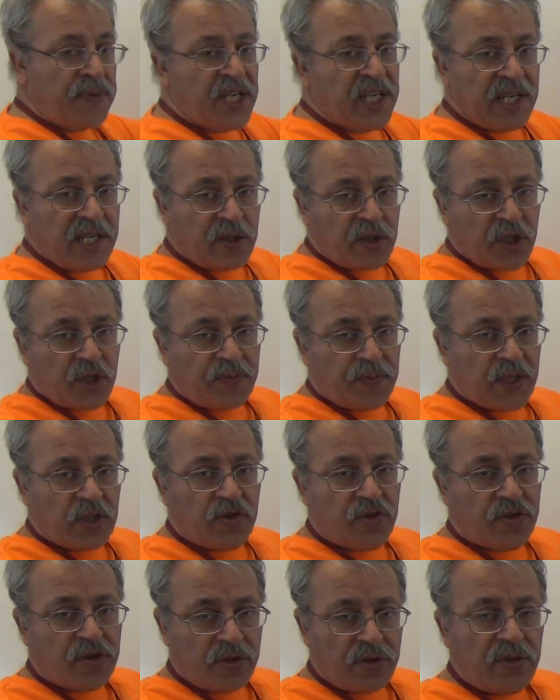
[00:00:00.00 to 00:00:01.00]
P, could be
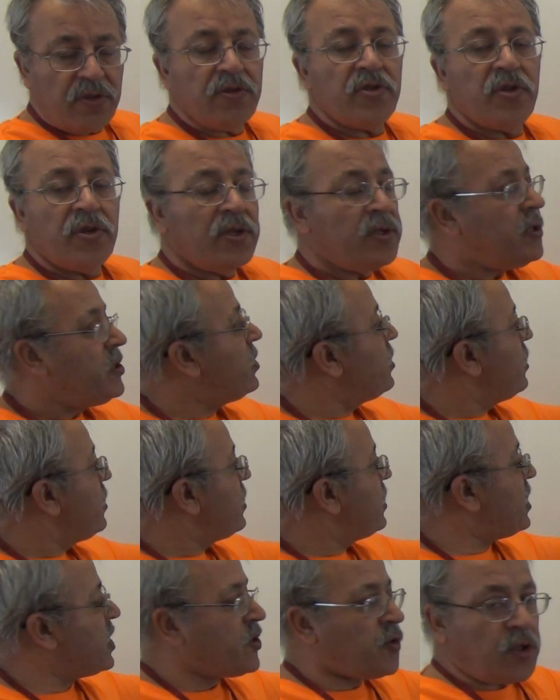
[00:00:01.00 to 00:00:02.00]
true,
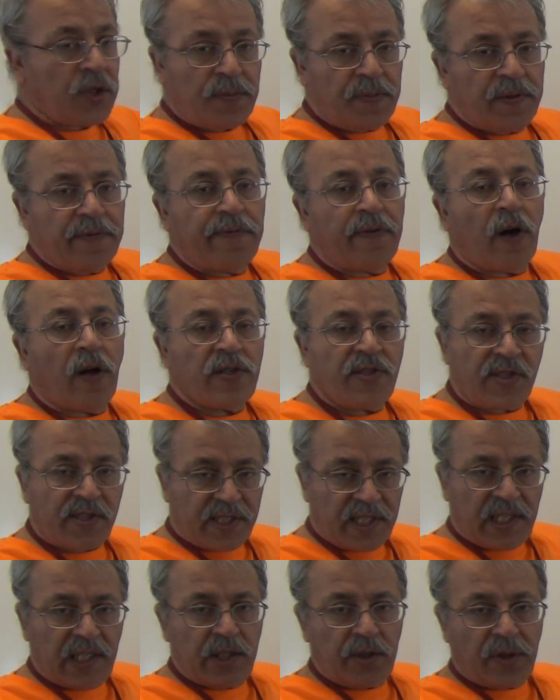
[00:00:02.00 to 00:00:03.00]
this could be false,
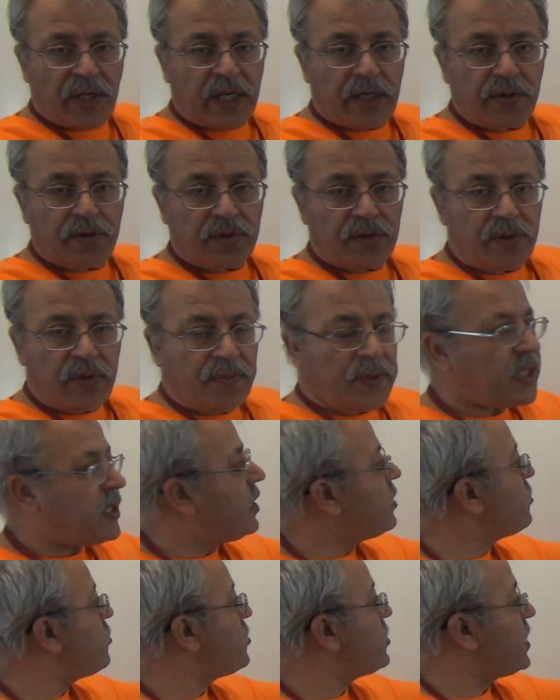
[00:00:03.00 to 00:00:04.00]
still you are true
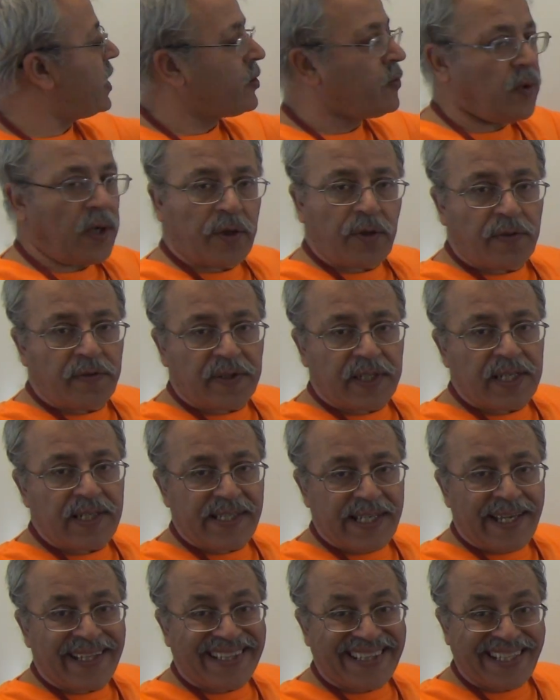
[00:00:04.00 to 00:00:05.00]
because you said one of
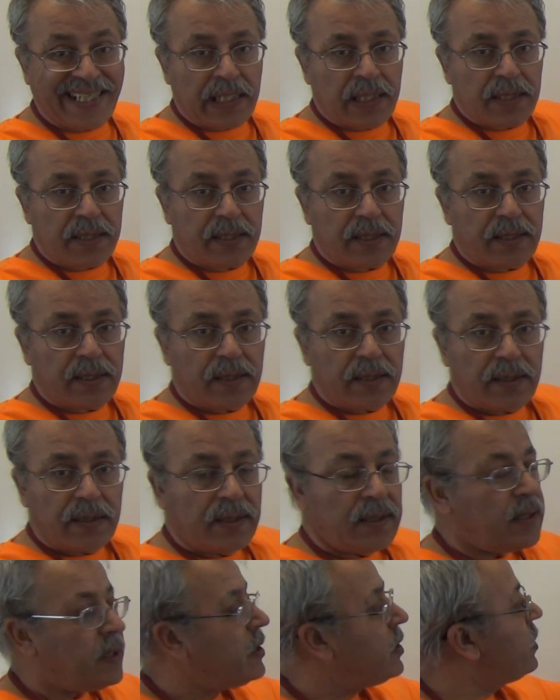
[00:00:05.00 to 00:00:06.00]
these at least.
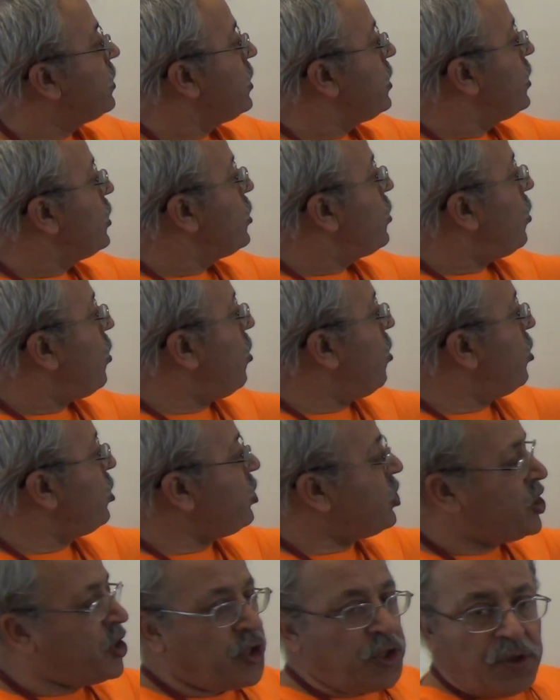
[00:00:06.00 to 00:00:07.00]

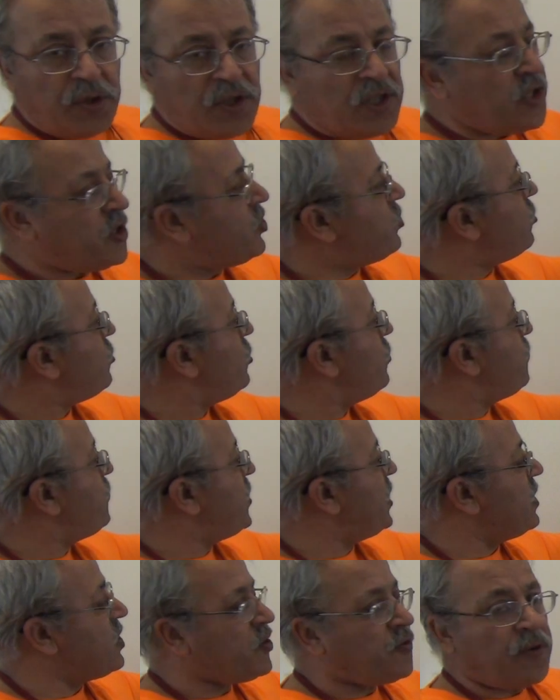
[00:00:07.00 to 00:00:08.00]
Or Q is true,
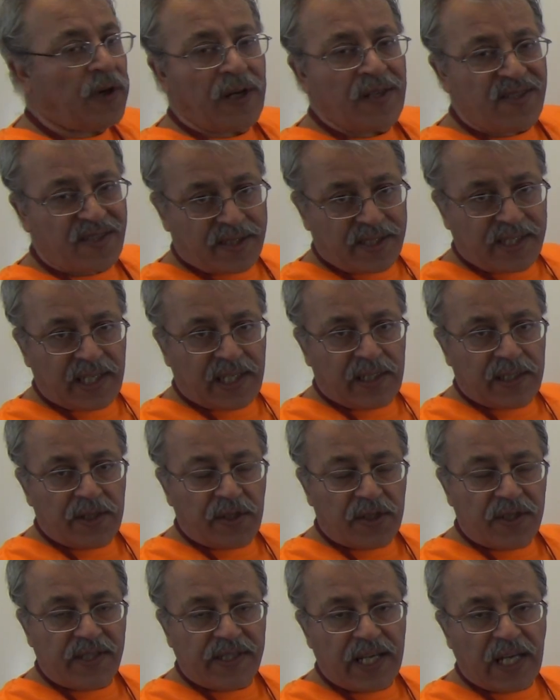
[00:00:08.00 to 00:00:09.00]
P is false, still
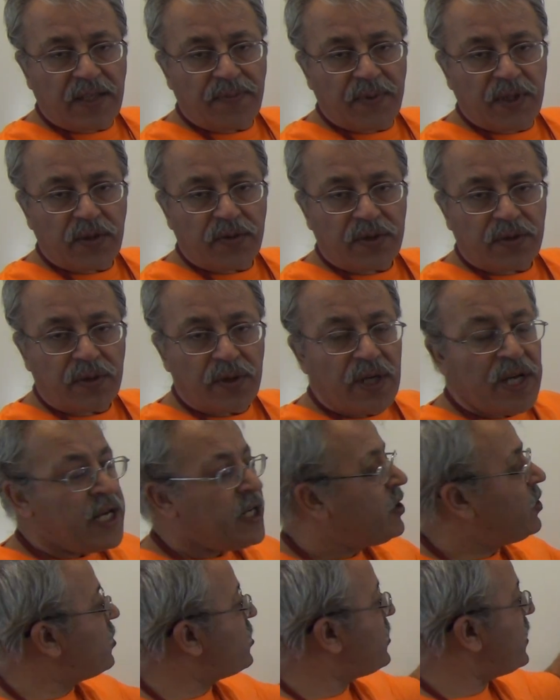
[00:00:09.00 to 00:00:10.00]
your statement true.
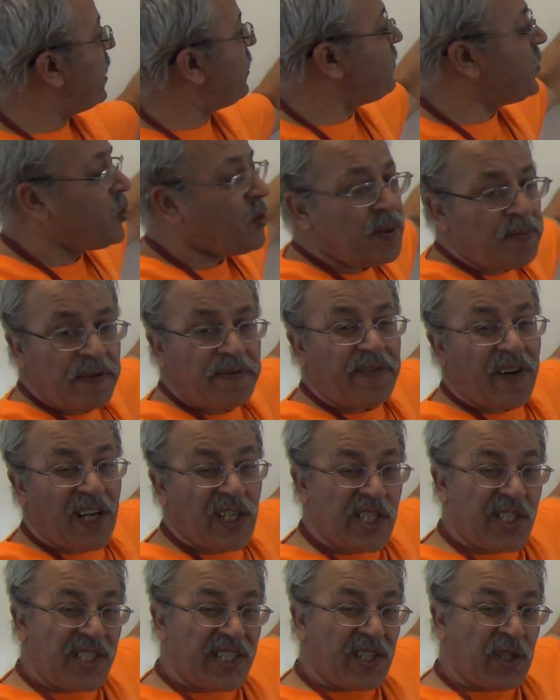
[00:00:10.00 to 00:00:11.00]
Your statement will be
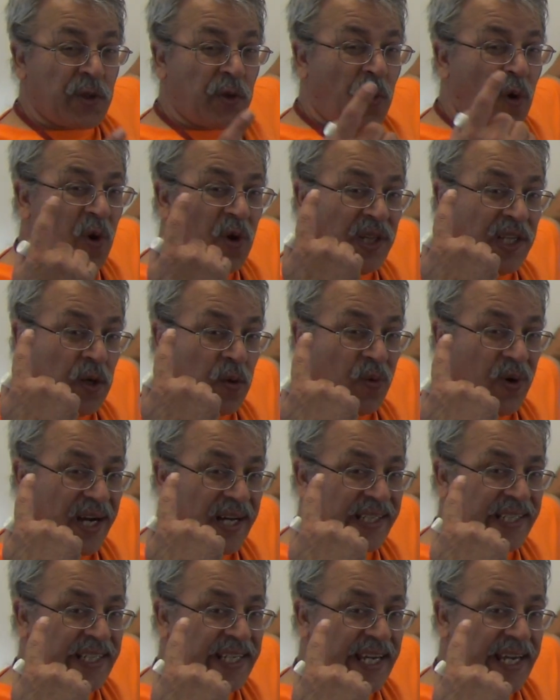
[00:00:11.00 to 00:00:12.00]
false in only
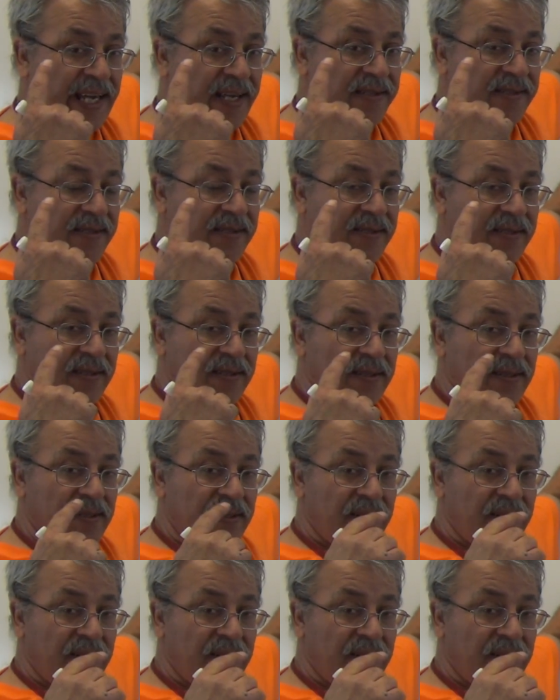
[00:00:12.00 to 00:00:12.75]
one case.